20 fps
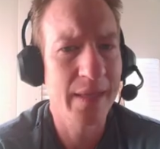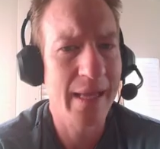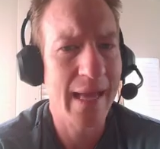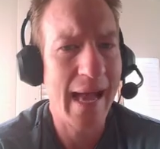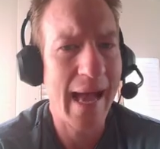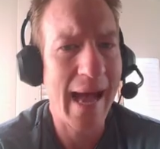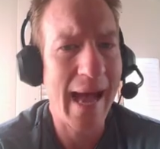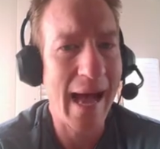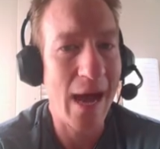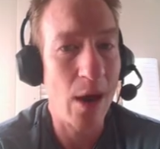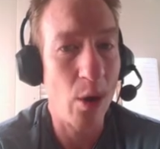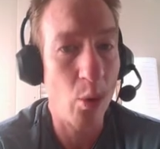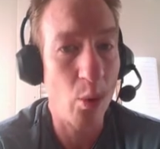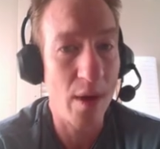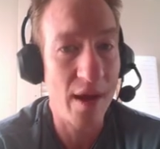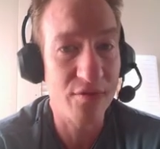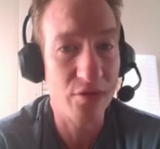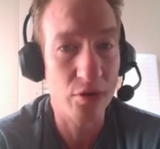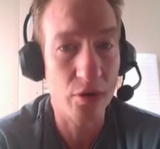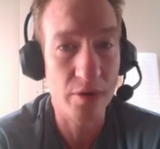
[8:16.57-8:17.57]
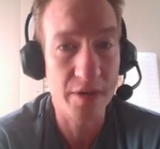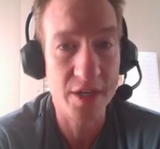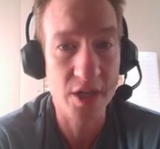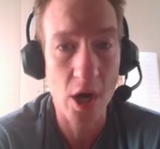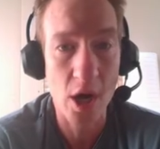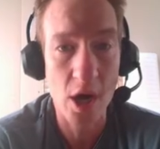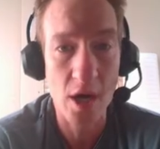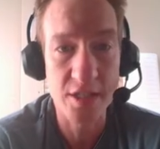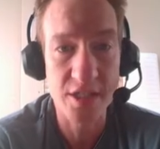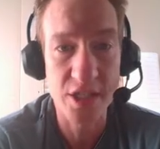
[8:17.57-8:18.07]
However, it
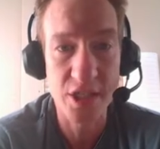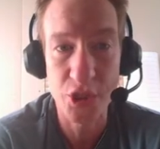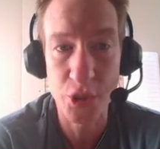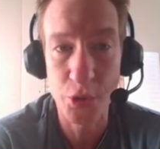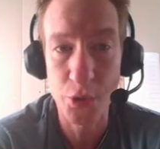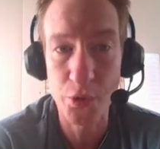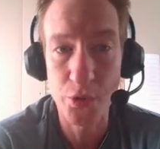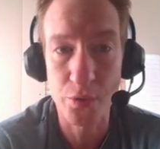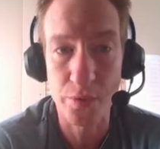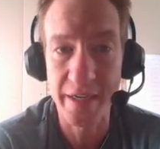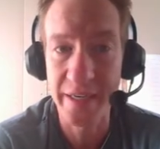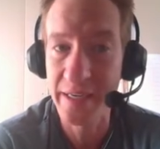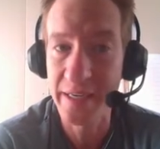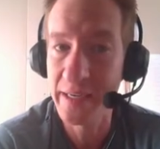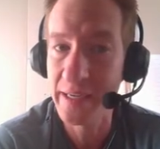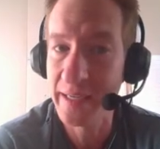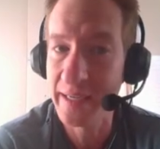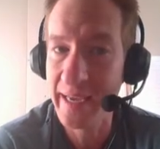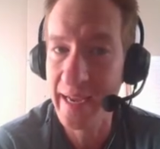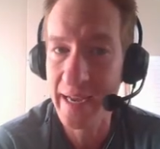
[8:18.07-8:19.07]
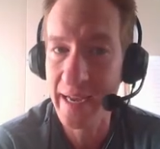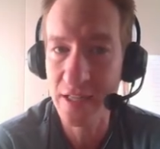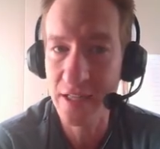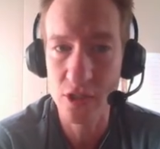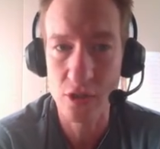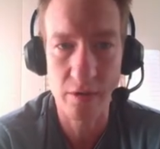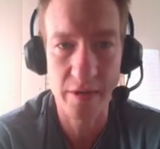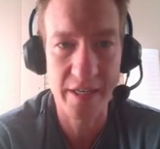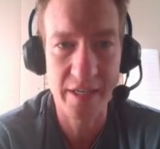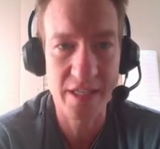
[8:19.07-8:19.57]
causes uterine
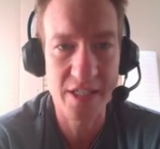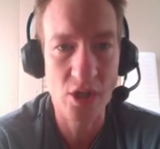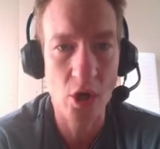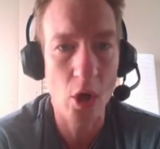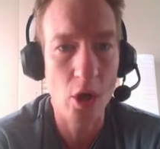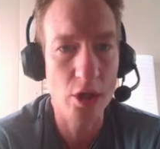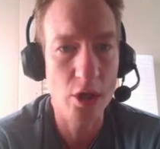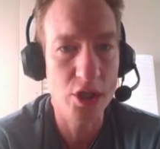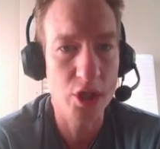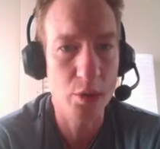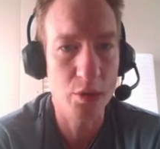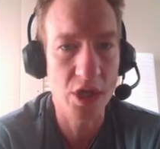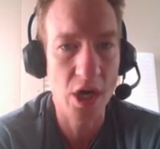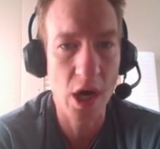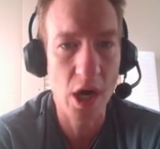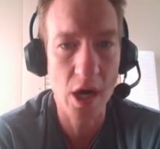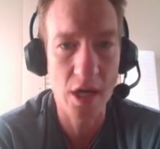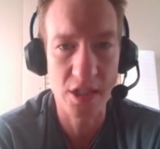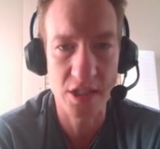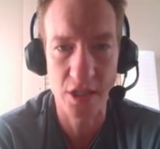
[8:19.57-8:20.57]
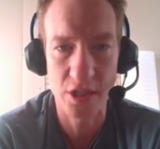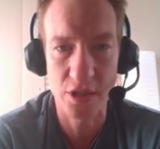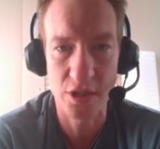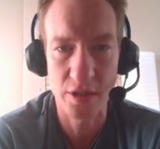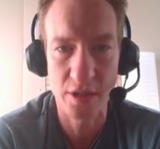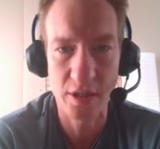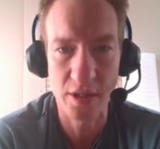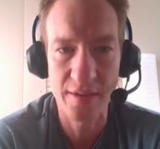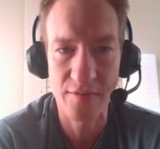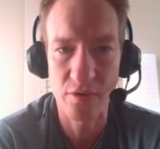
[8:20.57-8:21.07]
cancer and is also toxic to
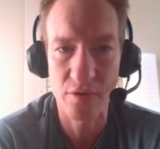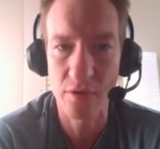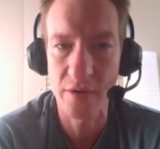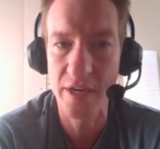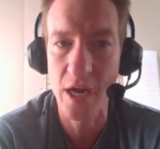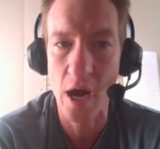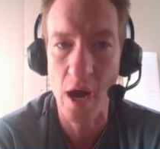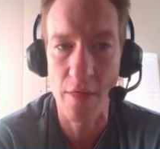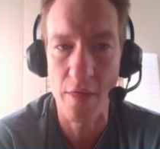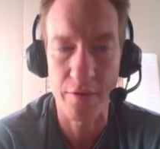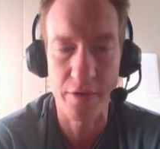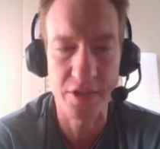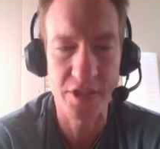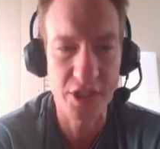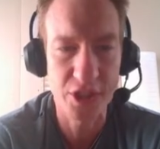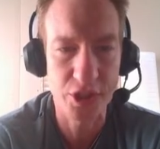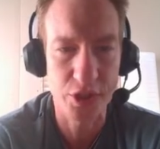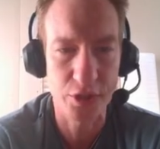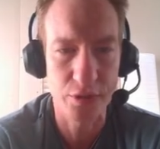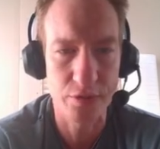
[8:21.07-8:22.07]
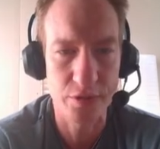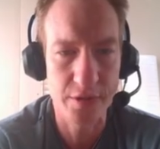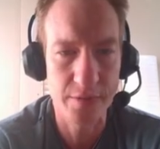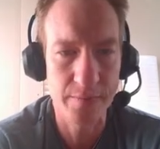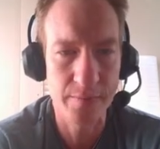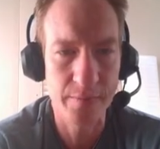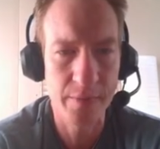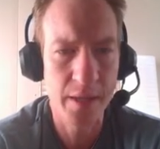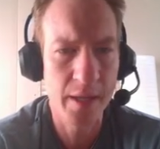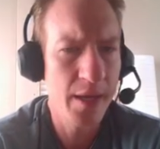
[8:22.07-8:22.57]
the liver and other tissues.
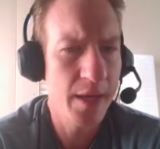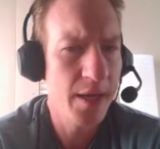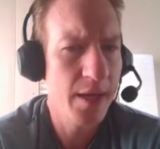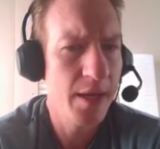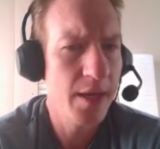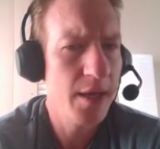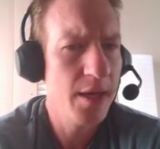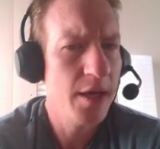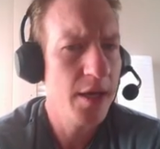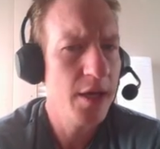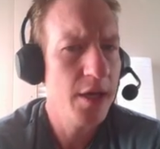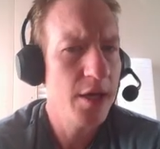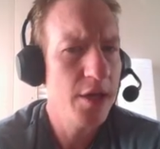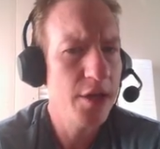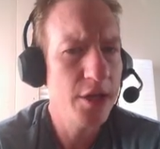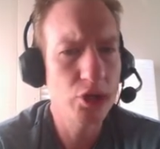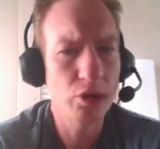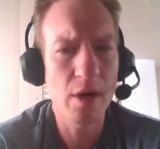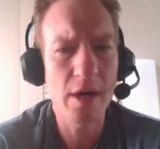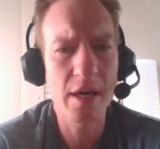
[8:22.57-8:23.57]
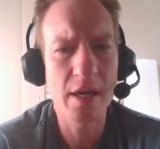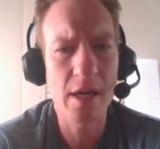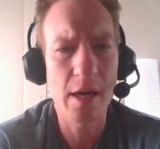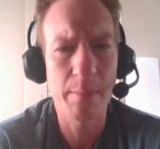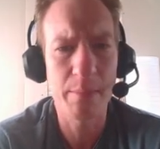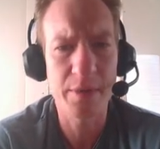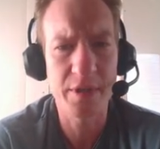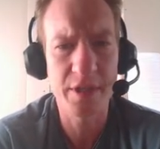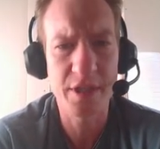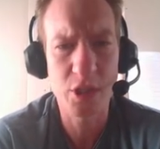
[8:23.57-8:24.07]
The drug
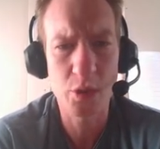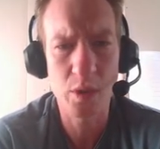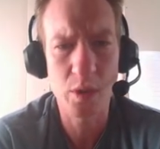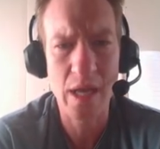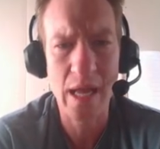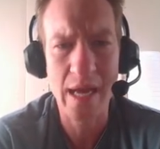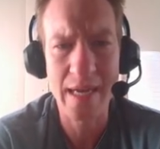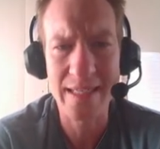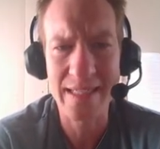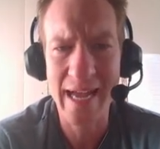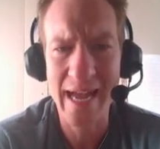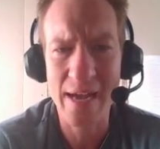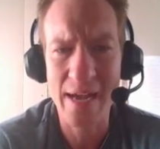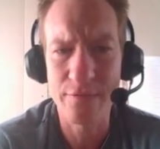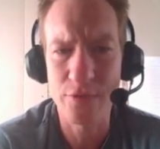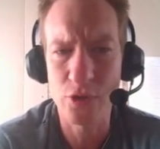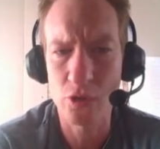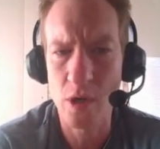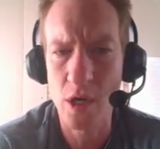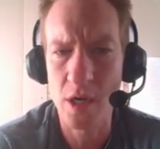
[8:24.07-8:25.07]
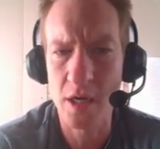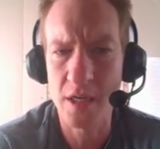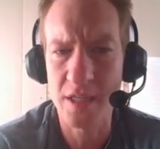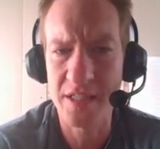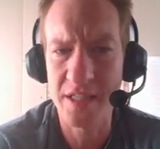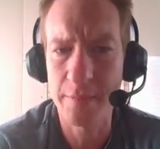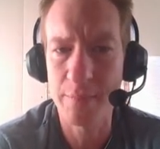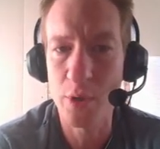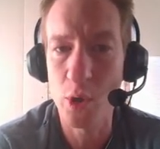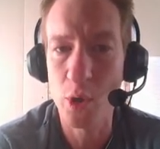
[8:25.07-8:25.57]
companies would like to have drugs
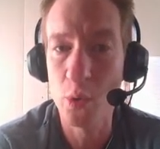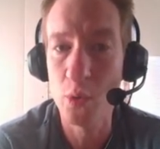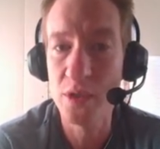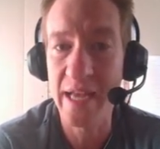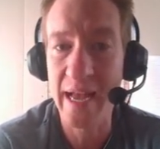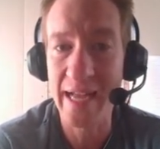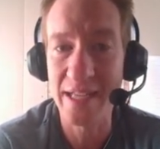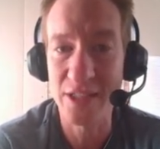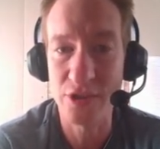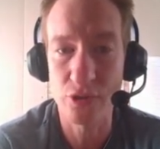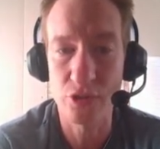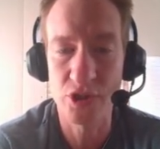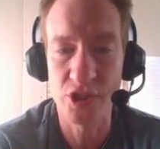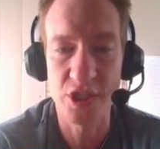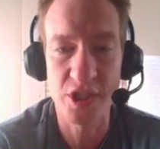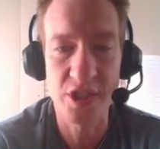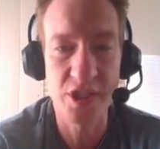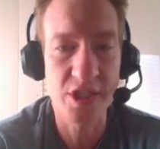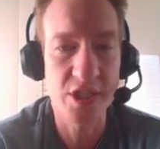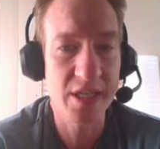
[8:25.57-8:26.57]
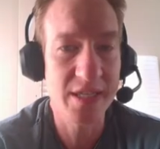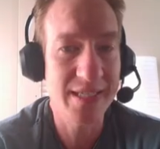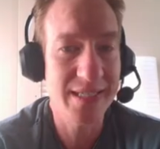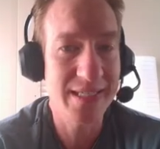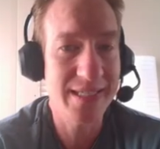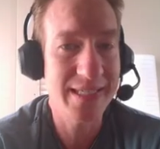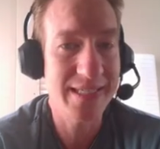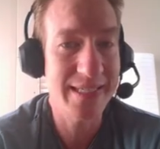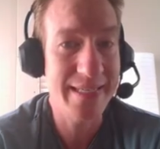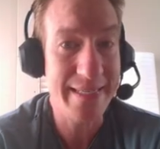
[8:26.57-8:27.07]
that oppose estrogen's
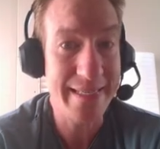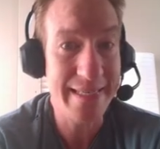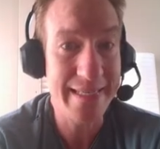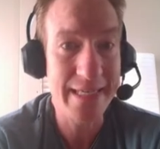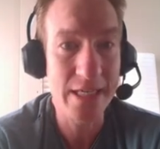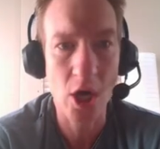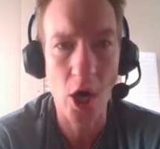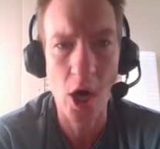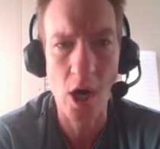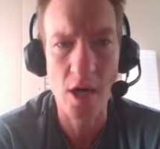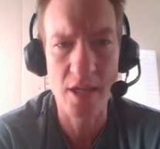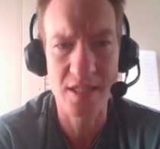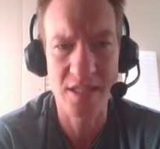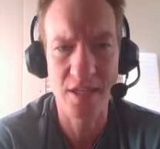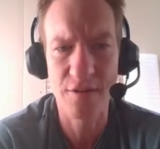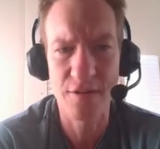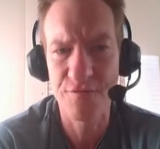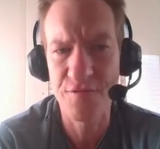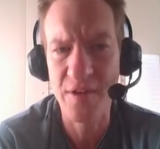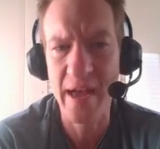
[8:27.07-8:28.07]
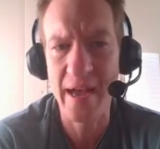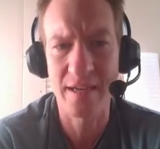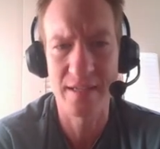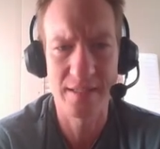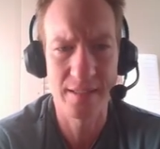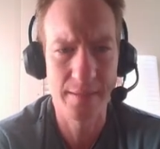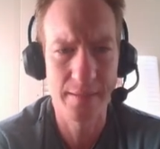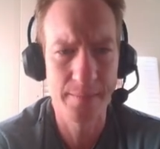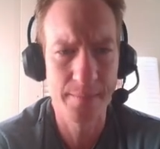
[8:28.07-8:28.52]
C-causing effects.